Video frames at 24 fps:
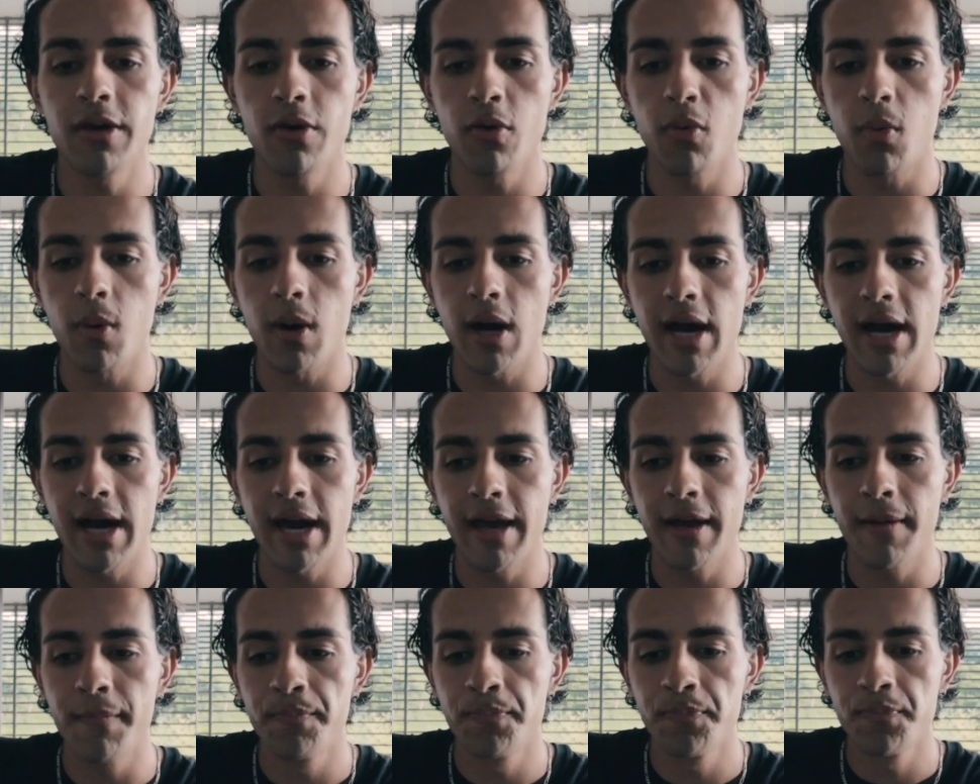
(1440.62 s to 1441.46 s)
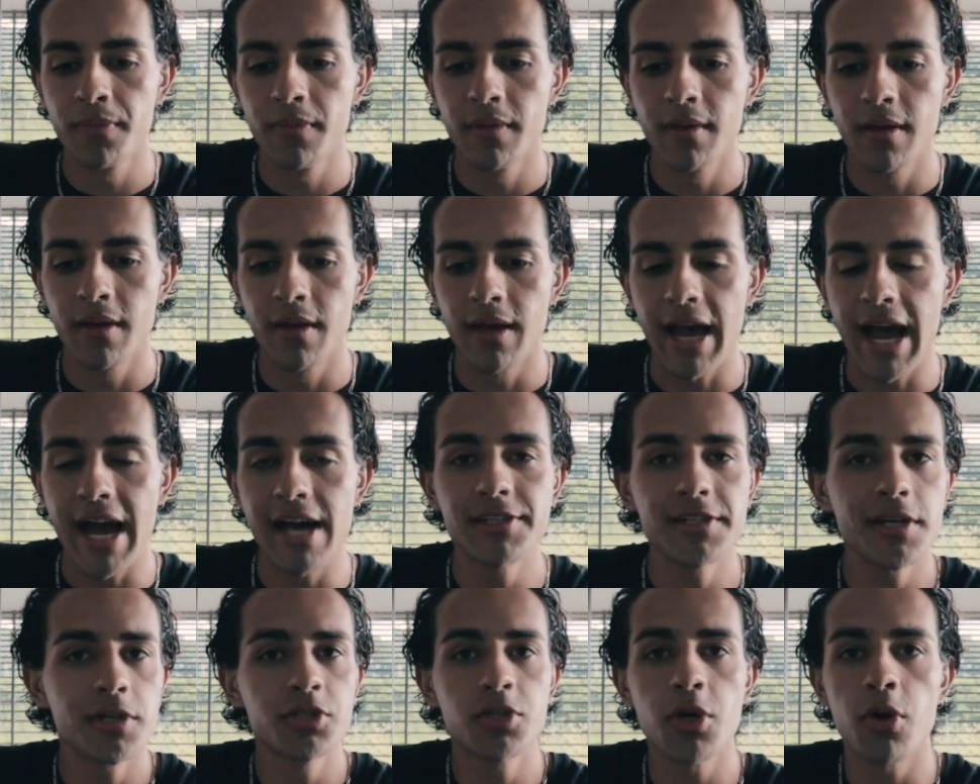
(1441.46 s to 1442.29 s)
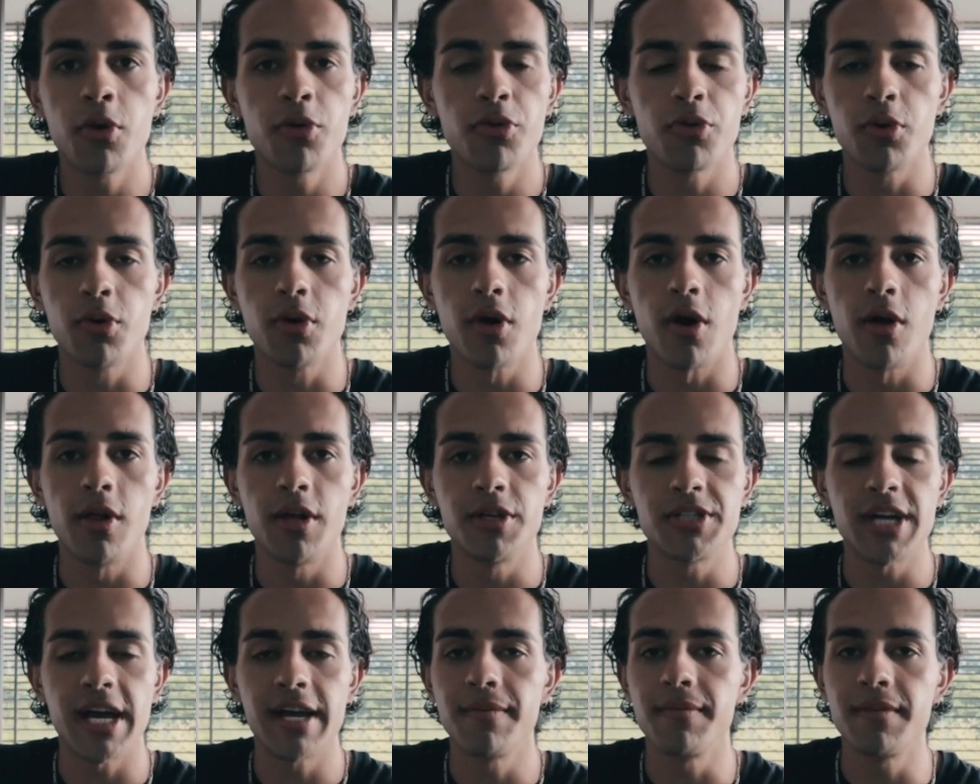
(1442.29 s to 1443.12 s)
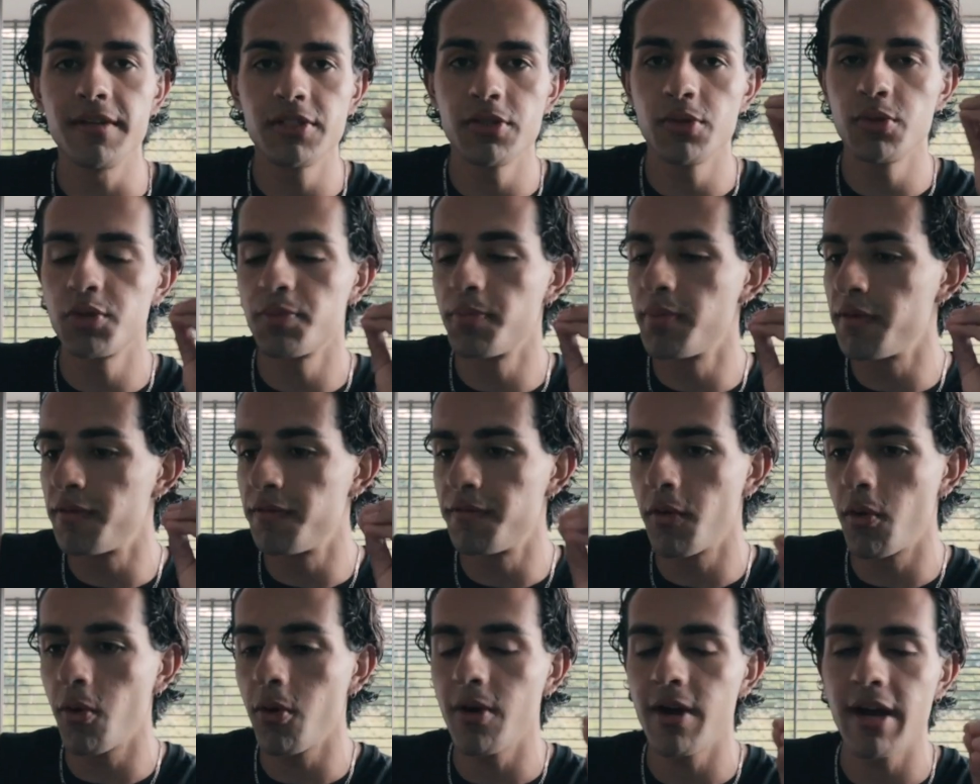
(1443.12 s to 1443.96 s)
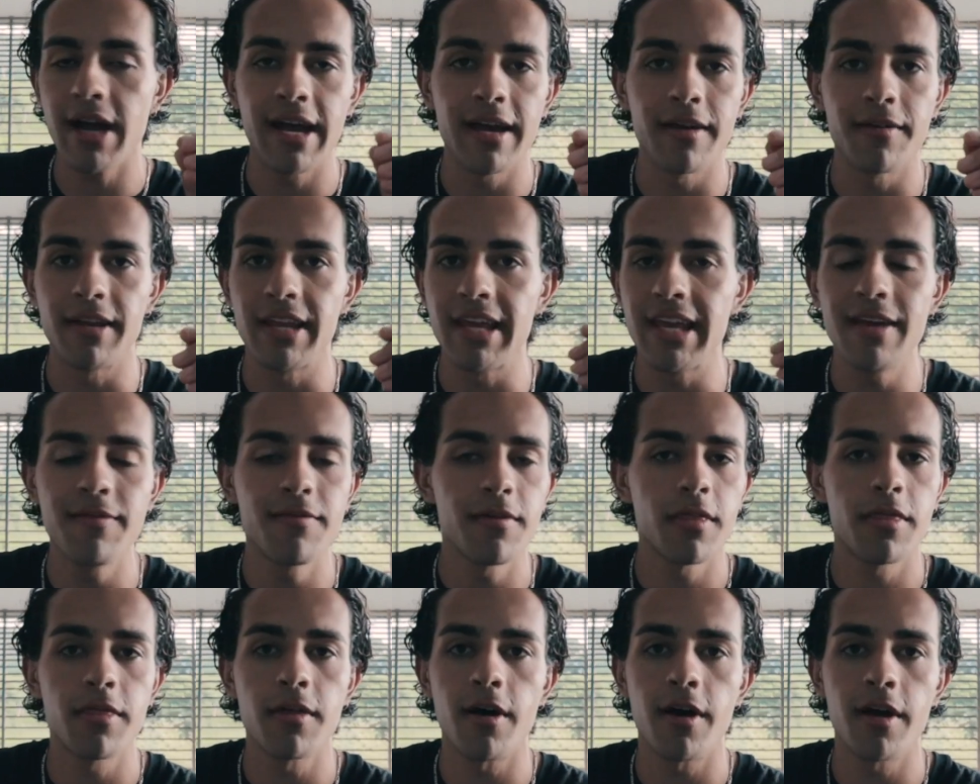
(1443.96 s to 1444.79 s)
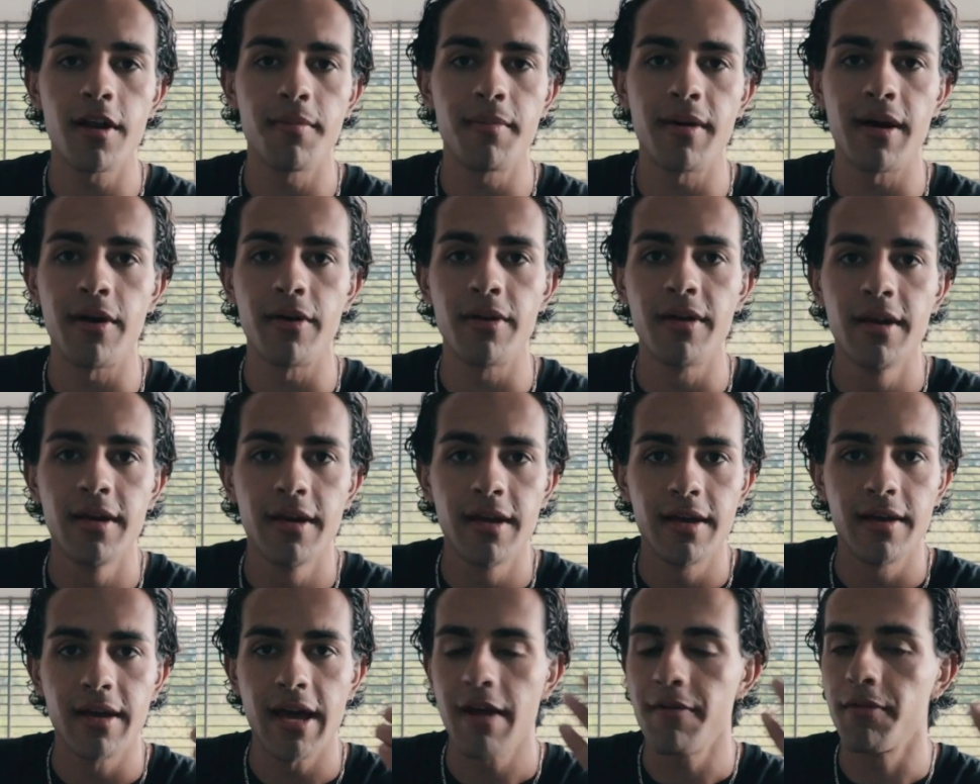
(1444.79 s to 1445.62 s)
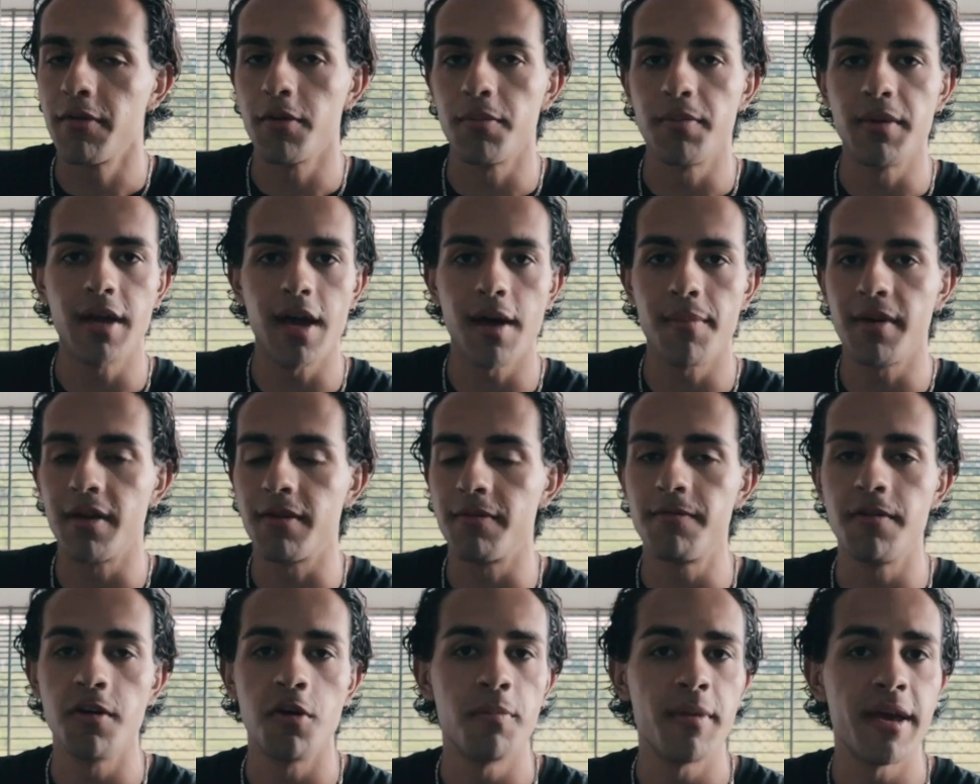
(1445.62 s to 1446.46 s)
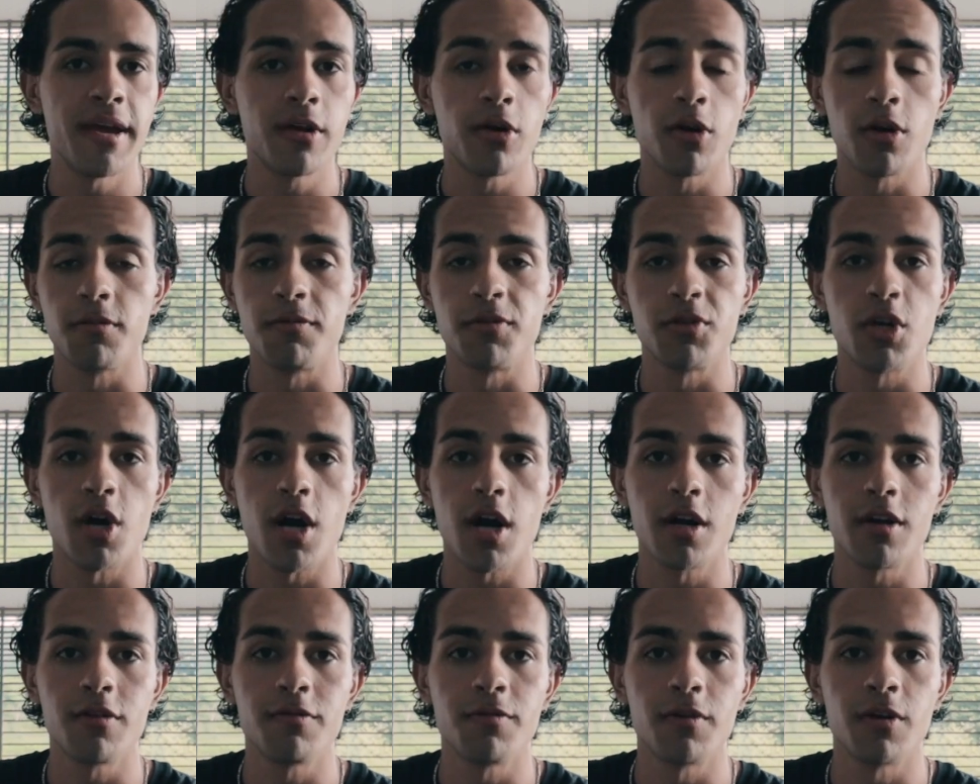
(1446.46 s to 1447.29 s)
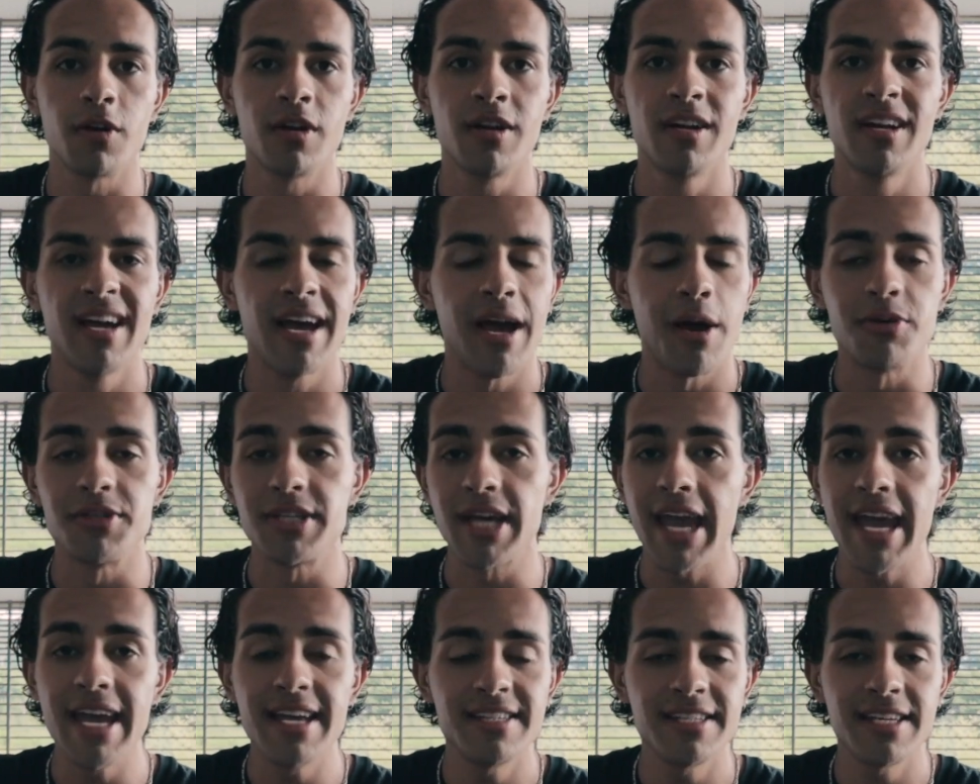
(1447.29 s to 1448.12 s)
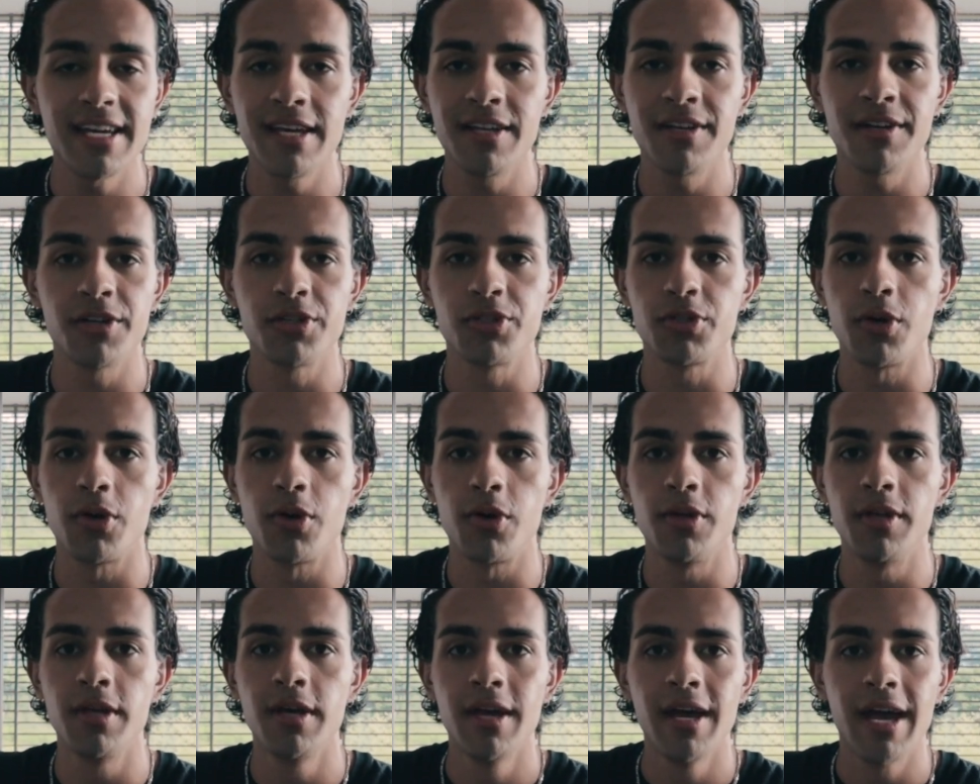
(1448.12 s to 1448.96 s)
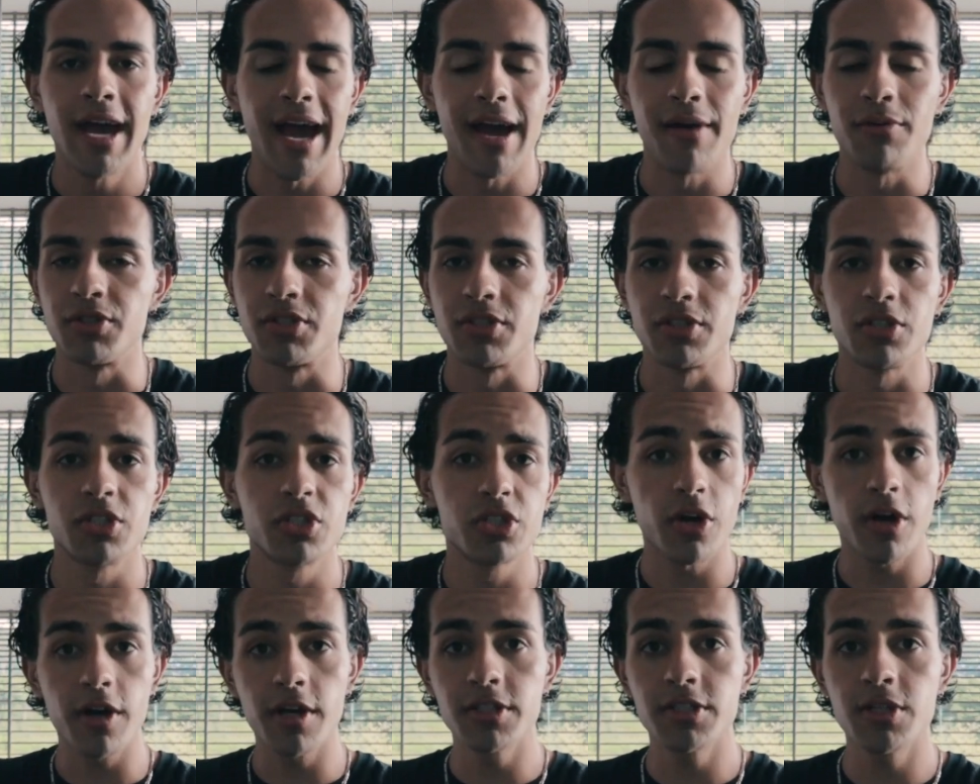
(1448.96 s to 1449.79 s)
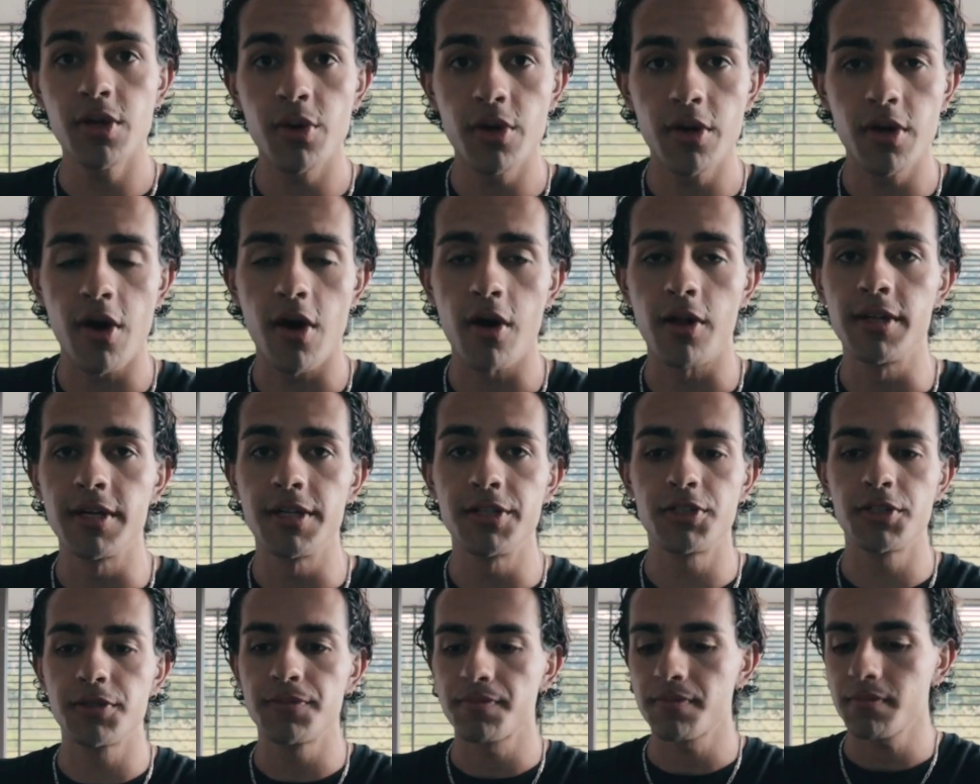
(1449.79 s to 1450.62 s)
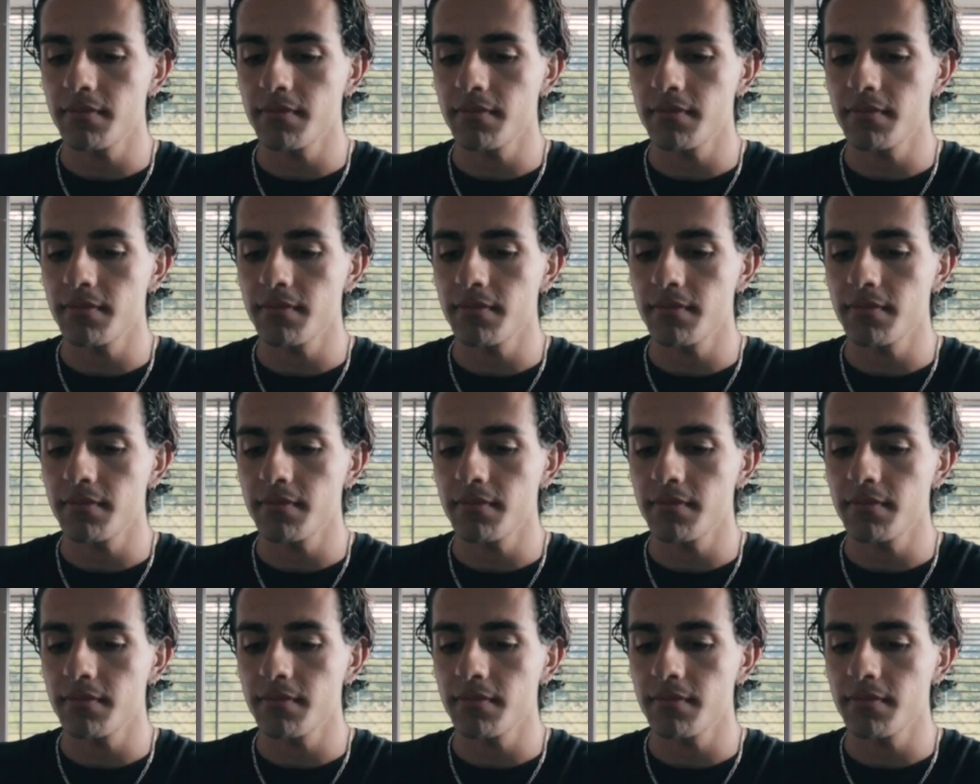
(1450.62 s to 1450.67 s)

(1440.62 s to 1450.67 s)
why, as I was going through college, this was before I had even thought about ever becoming a filmmaker or photographer. I was 18 years old. I was starting to go to college.